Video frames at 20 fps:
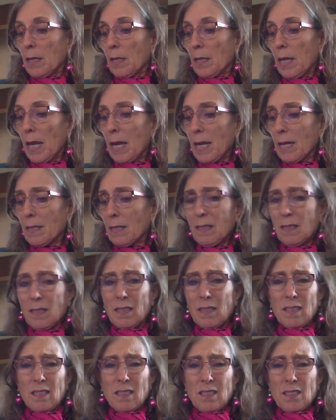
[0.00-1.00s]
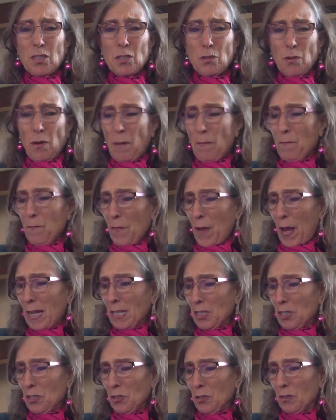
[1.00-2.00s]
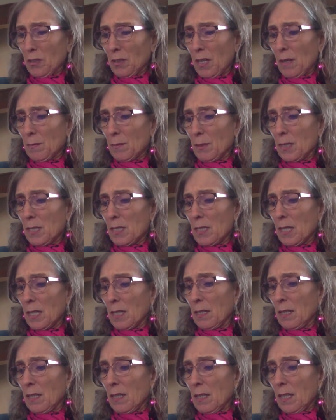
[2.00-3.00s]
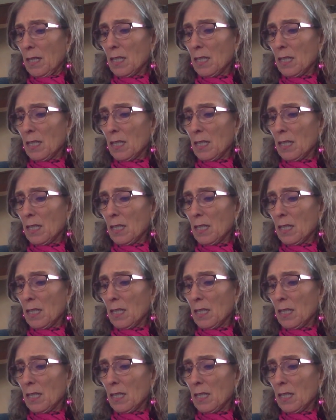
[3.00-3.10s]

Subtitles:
Kat, scrub faster, Emily said.